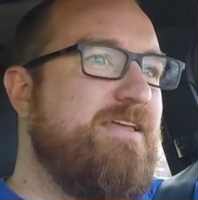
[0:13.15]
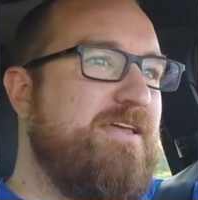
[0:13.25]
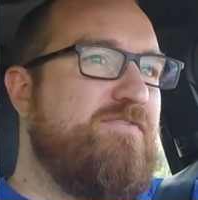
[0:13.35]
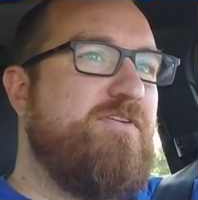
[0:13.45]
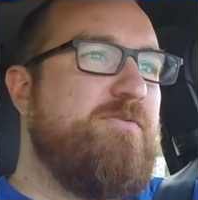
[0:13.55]

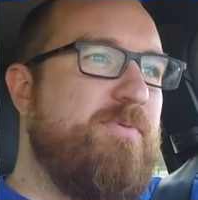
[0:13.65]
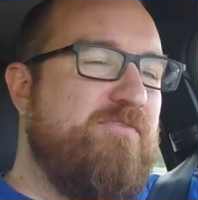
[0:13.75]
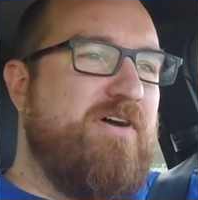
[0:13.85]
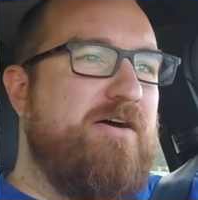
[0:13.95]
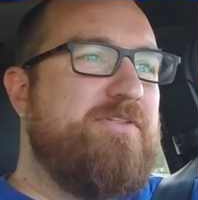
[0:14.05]
If you've
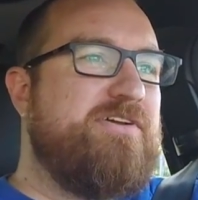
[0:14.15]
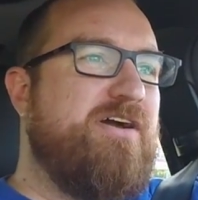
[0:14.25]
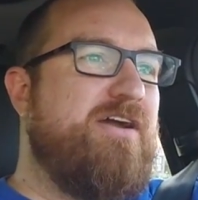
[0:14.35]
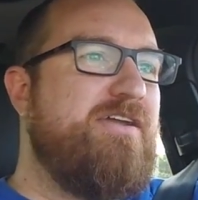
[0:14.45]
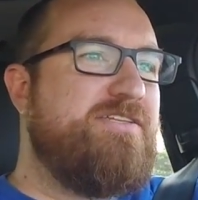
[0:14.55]
been following the
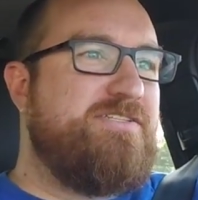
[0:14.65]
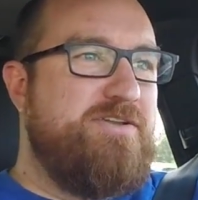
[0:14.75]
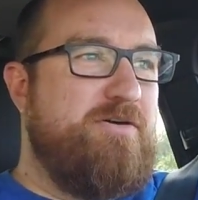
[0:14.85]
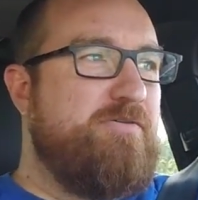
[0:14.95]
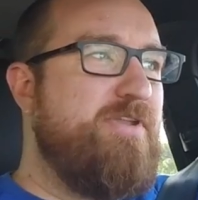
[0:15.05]
car, you should
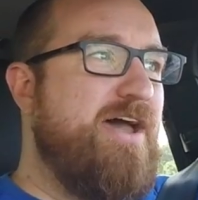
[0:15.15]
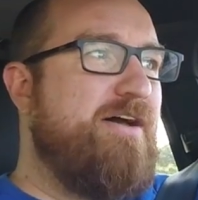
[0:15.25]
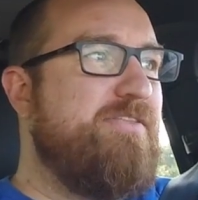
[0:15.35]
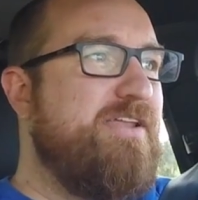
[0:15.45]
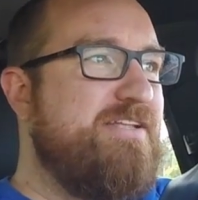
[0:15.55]
know
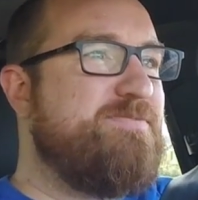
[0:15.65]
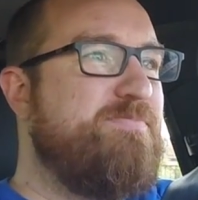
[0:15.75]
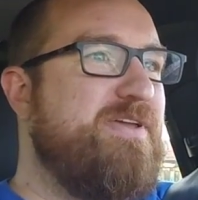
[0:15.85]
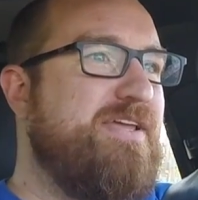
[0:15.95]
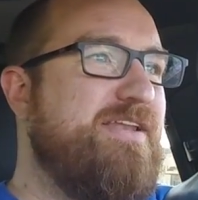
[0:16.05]
now that it's
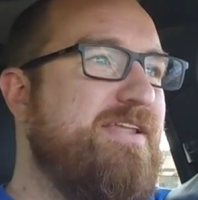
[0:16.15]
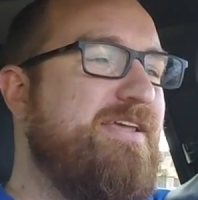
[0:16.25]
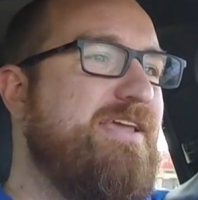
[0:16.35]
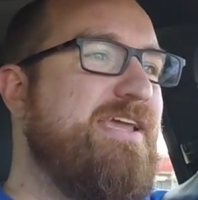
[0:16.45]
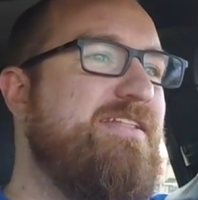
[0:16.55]
been
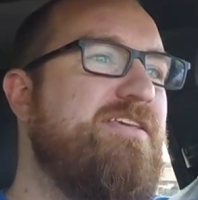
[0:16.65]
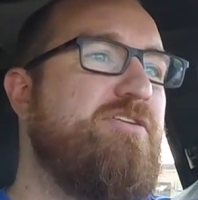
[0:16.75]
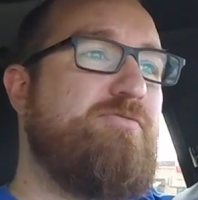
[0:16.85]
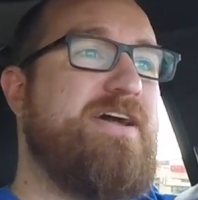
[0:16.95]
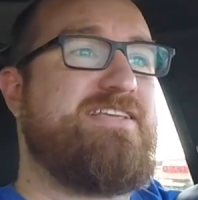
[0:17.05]
in the
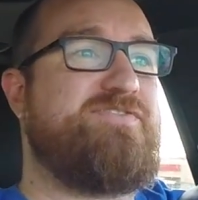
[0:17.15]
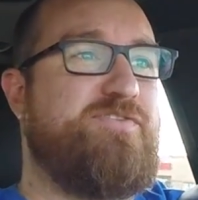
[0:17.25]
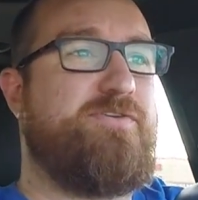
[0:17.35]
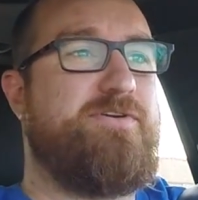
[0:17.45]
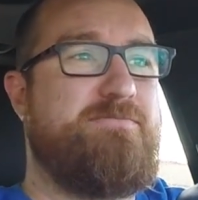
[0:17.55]
US
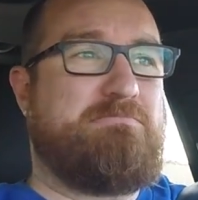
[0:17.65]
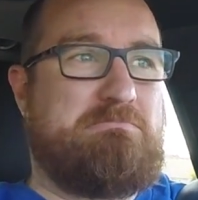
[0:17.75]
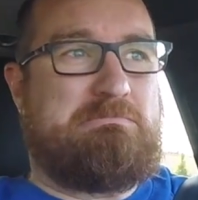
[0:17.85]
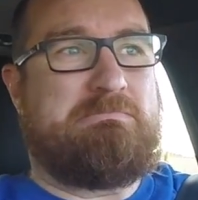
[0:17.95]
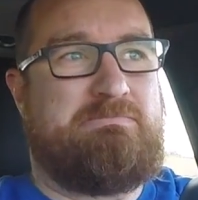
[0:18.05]
for
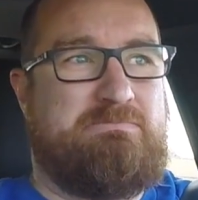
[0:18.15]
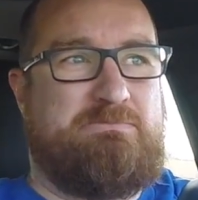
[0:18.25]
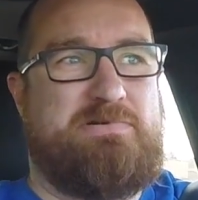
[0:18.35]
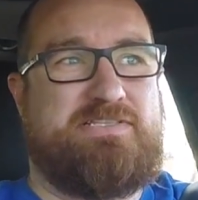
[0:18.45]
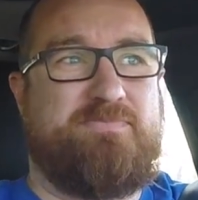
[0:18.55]

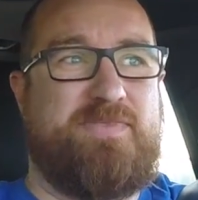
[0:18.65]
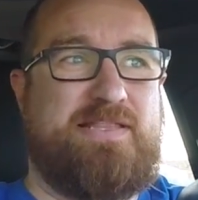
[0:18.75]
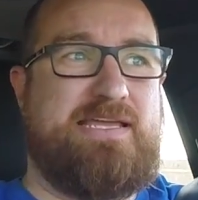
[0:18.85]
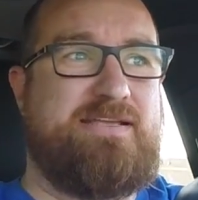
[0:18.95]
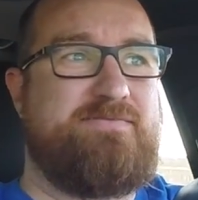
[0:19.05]

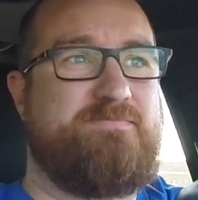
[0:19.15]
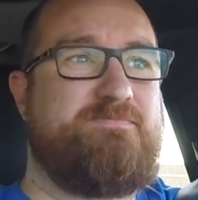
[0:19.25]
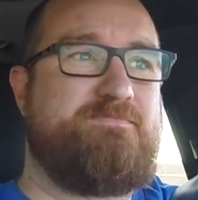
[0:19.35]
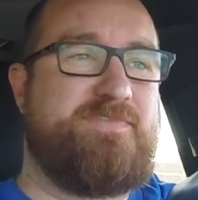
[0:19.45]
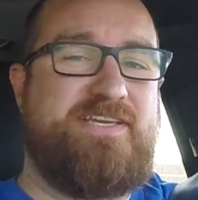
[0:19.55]
something like
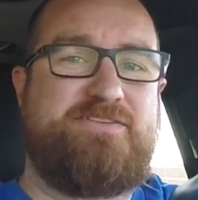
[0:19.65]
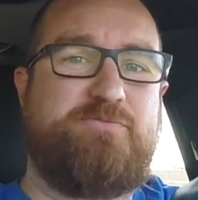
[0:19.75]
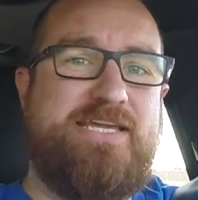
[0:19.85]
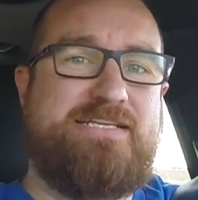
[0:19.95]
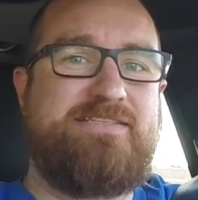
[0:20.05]
6
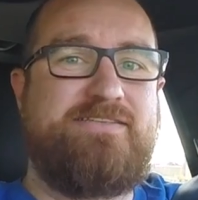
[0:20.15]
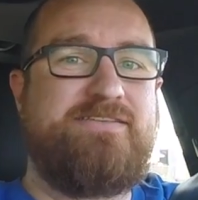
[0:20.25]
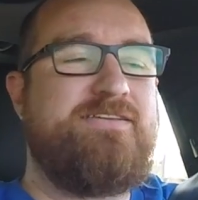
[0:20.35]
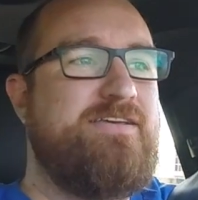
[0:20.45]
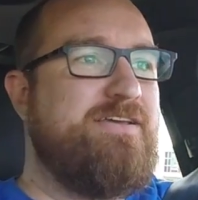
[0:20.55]
weeks
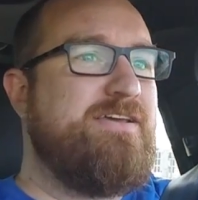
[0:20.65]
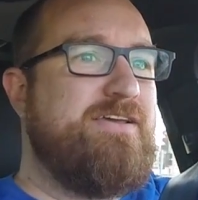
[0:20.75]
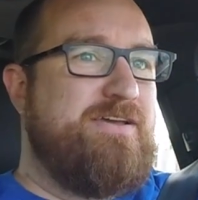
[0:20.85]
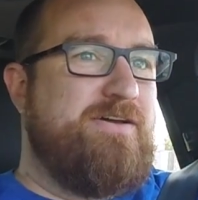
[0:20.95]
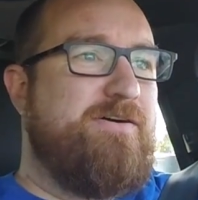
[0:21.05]

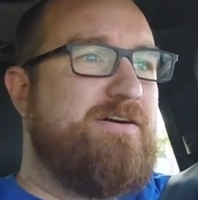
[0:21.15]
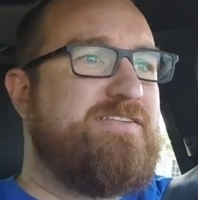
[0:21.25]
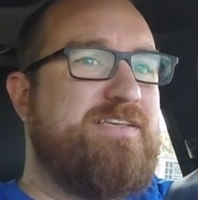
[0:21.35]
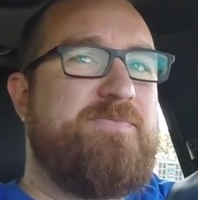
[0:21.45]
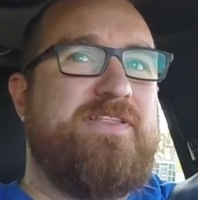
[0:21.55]
or
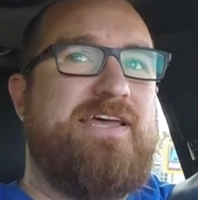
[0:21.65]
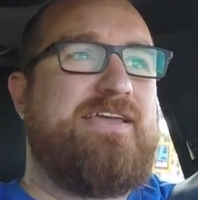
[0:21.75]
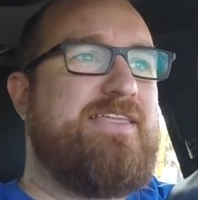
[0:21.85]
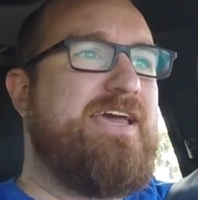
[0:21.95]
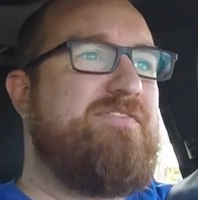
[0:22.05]
something
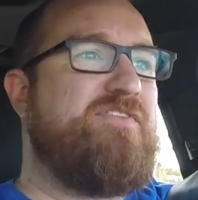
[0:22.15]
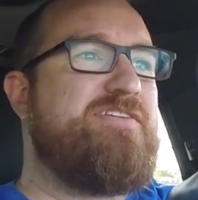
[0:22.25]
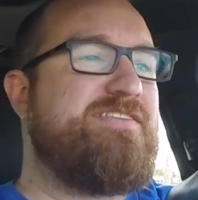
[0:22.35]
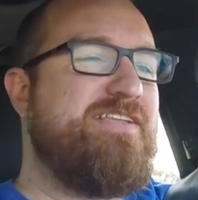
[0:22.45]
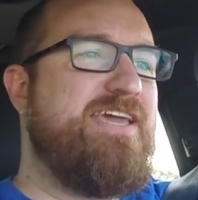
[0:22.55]
like that.
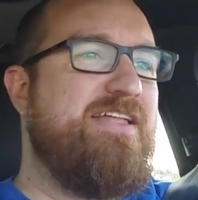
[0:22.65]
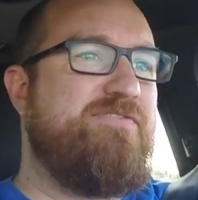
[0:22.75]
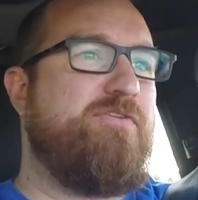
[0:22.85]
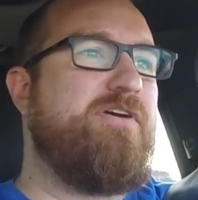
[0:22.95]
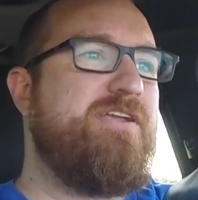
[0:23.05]
First in
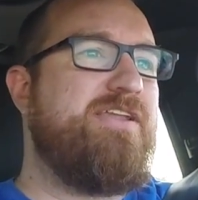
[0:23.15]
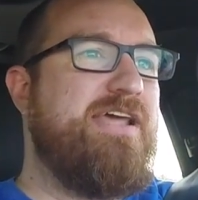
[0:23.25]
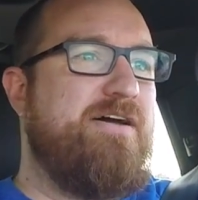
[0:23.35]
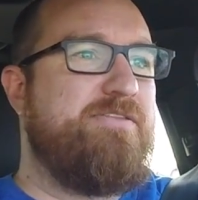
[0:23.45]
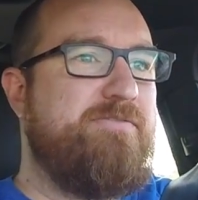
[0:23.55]
California, and
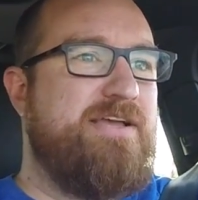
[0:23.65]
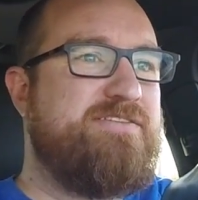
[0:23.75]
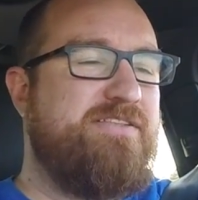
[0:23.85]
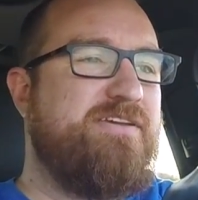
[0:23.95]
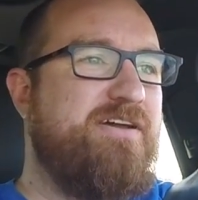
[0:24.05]
now the
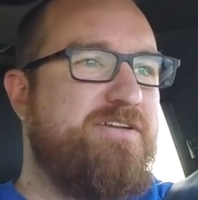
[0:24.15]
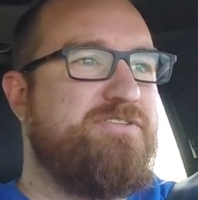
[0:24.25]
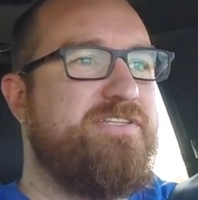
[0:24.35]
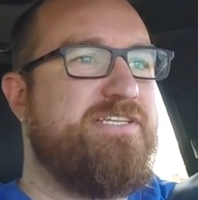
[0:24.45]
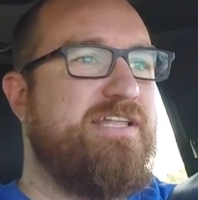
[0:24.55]
rest of the
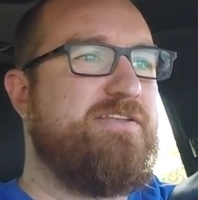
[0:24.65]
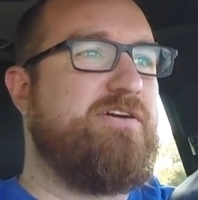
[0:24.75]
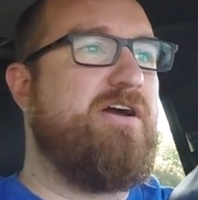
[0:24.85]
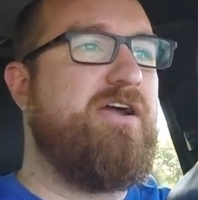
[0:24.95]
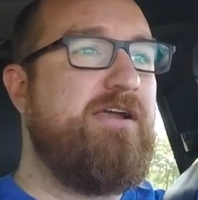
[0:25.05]
country's getting
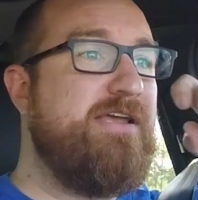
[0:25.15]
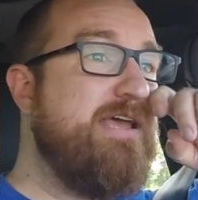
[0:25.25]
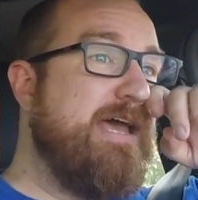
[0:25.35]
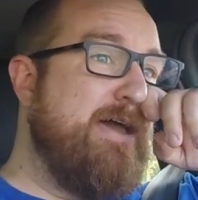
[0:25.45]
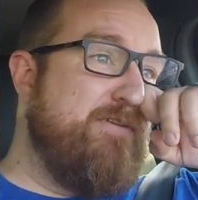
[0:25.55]
the car.
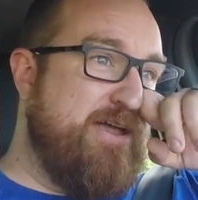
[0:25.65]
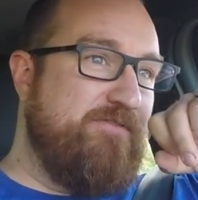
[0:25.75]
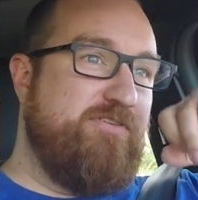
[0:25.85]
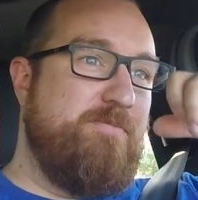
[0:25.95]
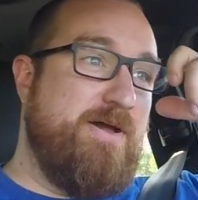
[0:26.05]
I've had
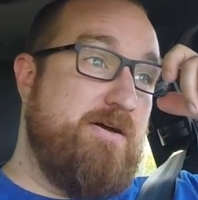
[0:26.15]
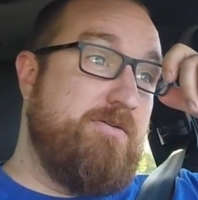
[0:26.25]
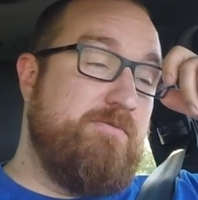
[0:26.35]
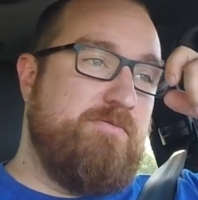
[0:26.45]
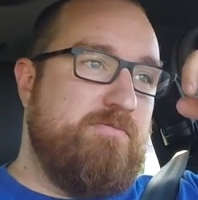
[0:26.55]
it for
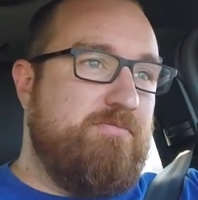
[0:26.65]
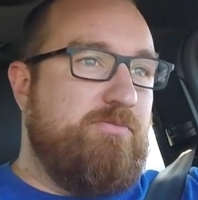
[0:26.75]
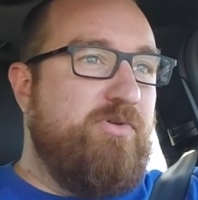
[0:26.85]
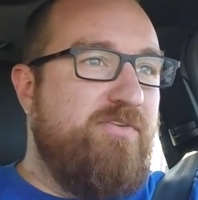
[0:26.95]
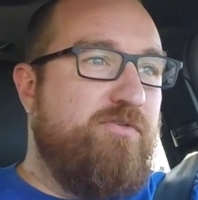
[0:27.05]
about
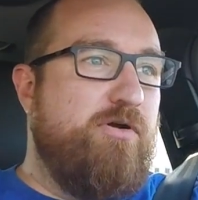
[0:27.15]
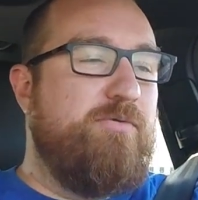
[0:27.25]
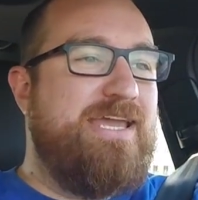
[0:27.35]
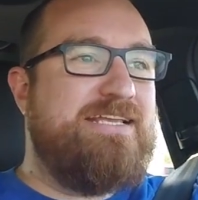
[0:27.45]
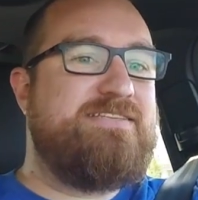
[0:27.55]
3 or 4
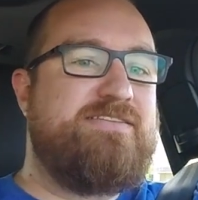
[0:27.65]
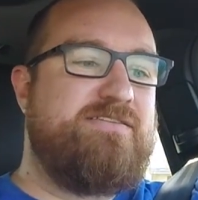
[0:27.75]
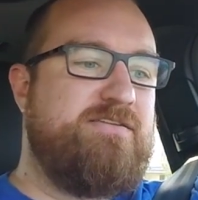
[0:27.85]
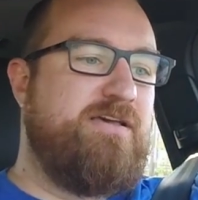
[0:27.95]
weeks.